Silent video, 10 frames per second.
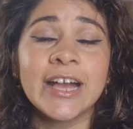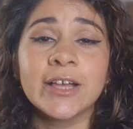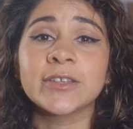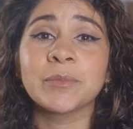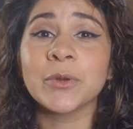
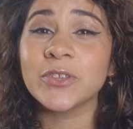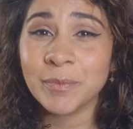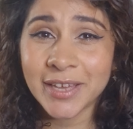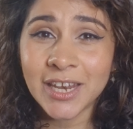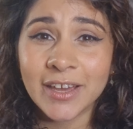So most of
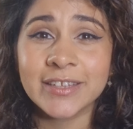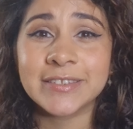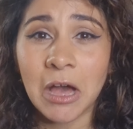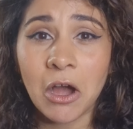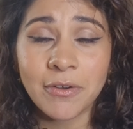my clients
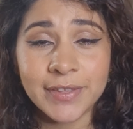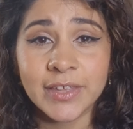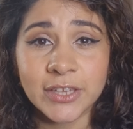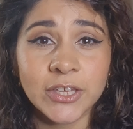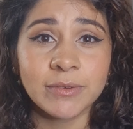are in the
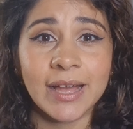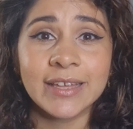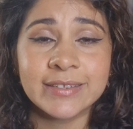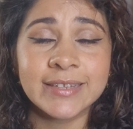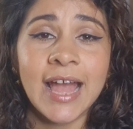
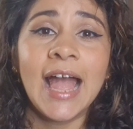US,